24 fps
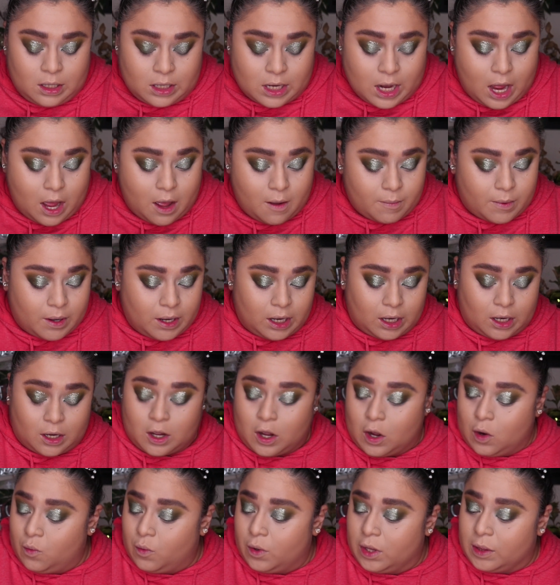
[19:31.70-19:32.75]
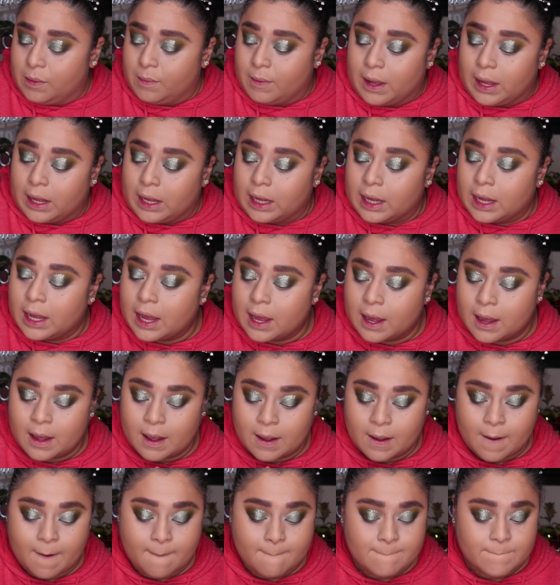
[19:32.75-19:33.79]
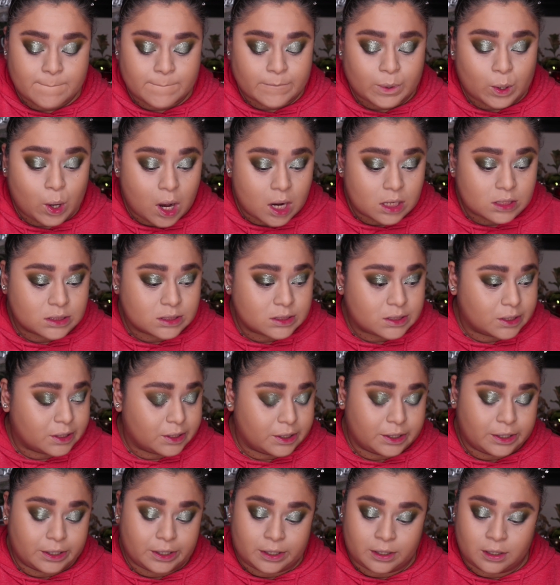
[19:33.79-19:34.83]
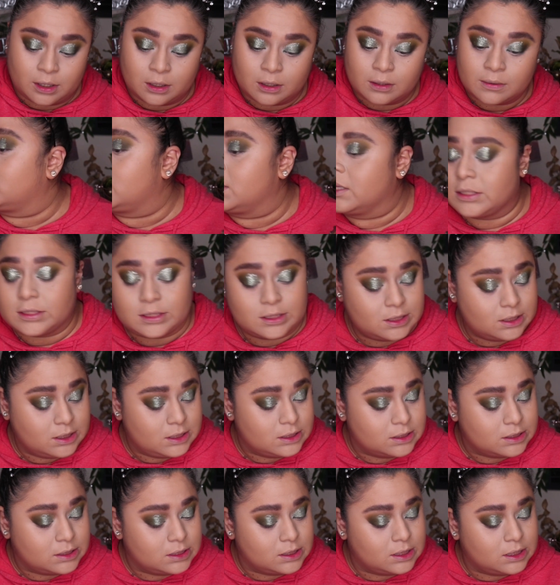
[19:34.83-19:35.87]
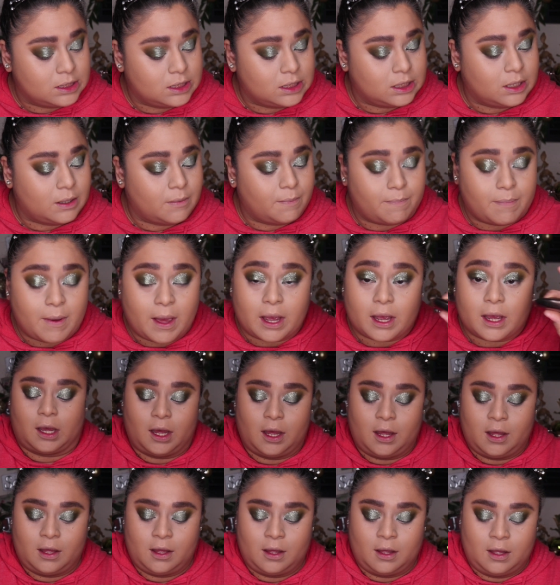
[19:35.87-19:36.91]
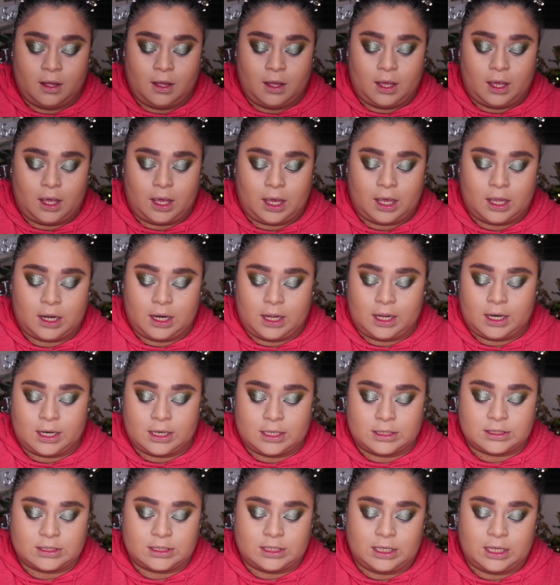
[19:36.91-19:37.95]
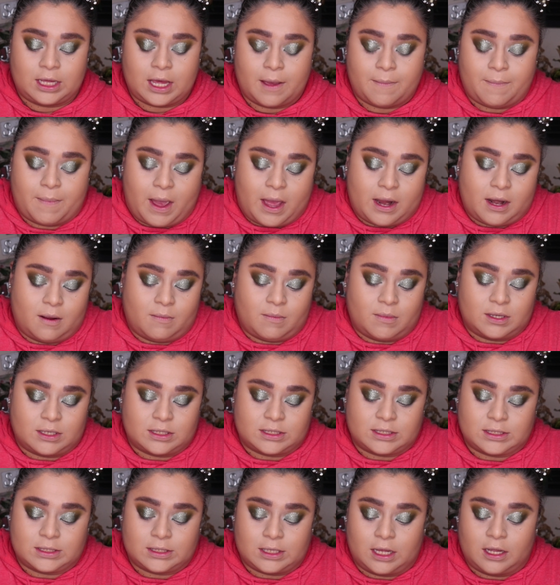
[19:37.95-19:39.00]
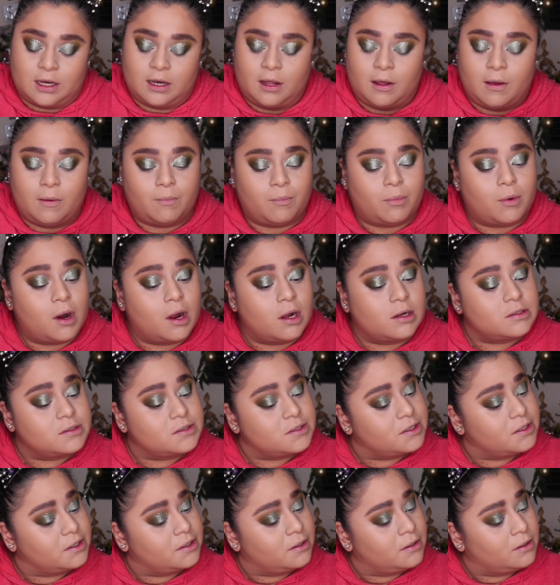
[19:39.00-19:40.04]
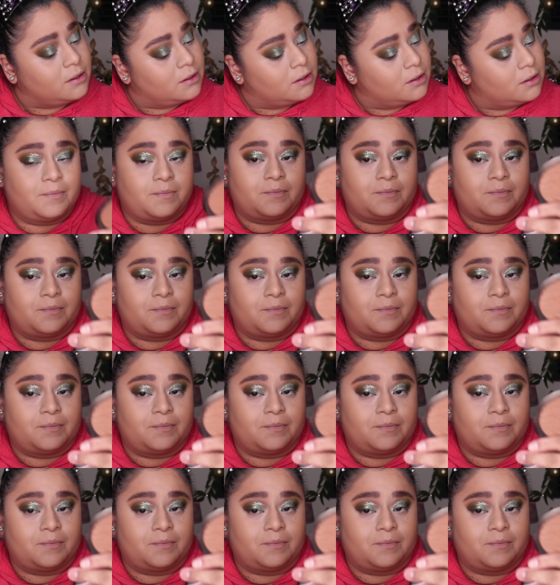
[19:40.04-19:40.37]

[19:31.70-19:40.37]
Now I'm gonna go with my bronzer. This is the Becca and it is the Ipanema Sun bronzer.